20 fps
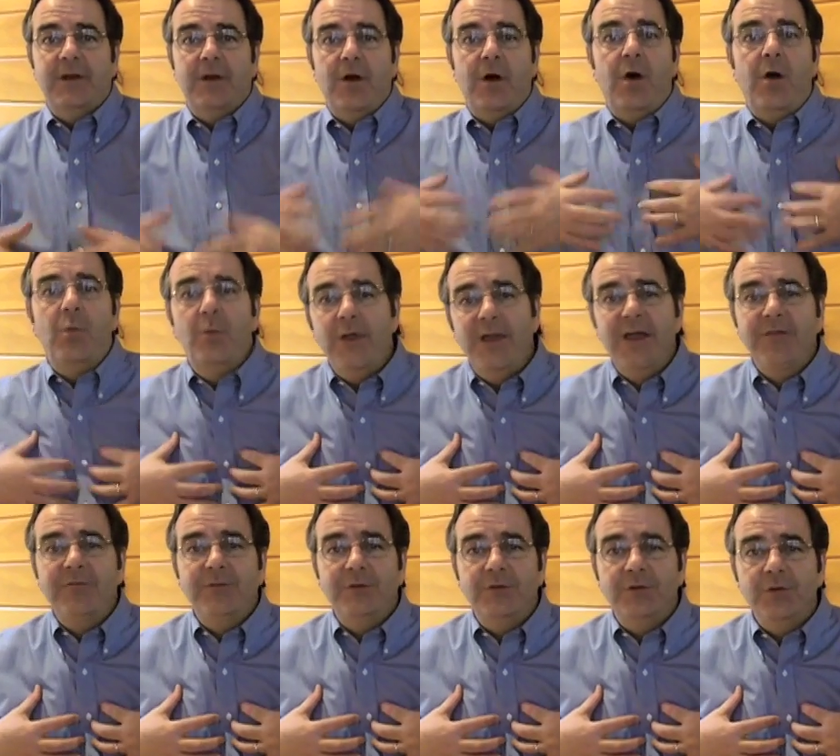All we have
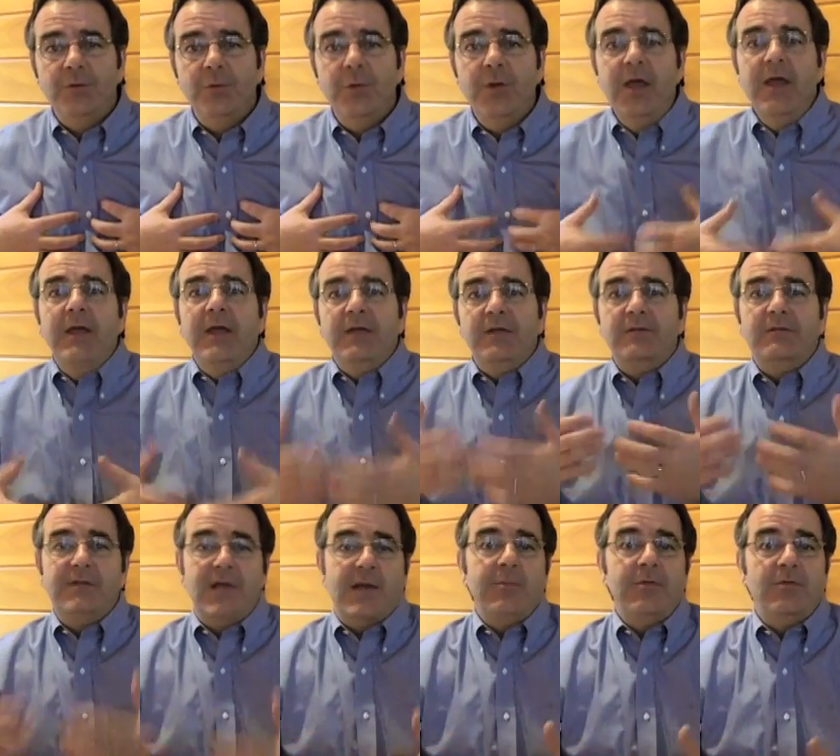to do is
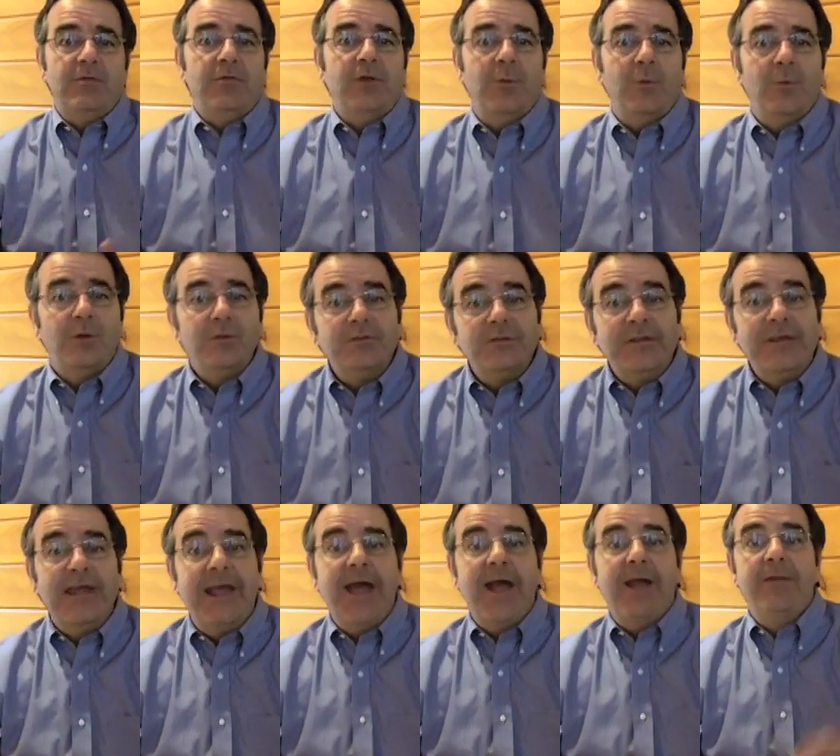demonstrate once
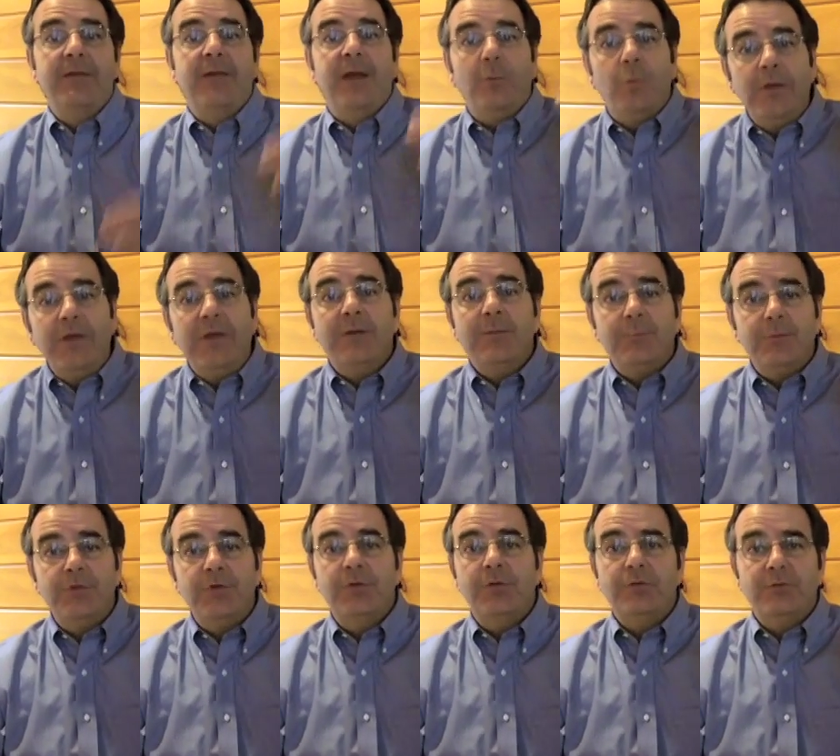again that we can
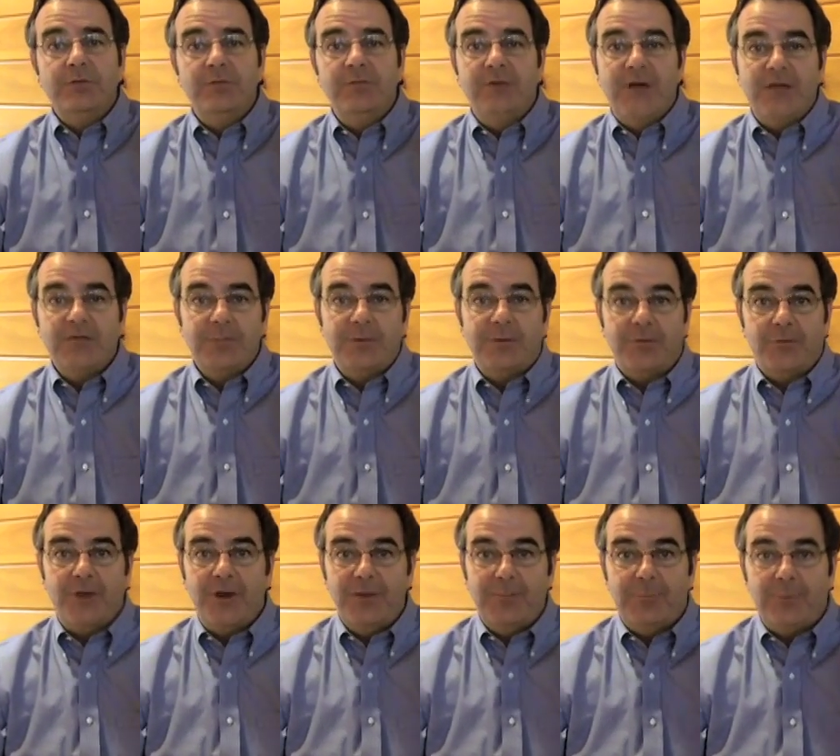produce investment
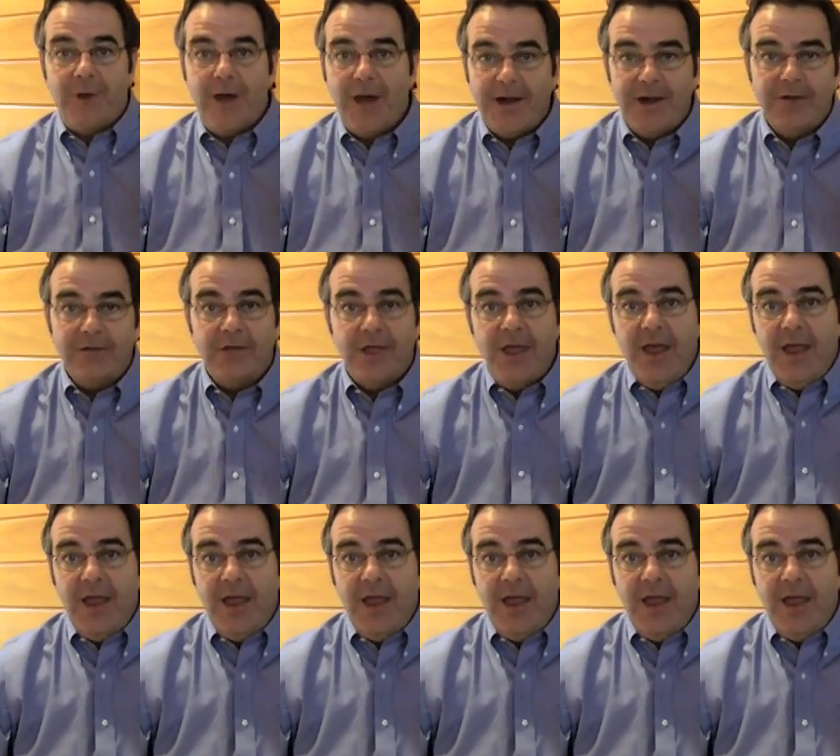grade product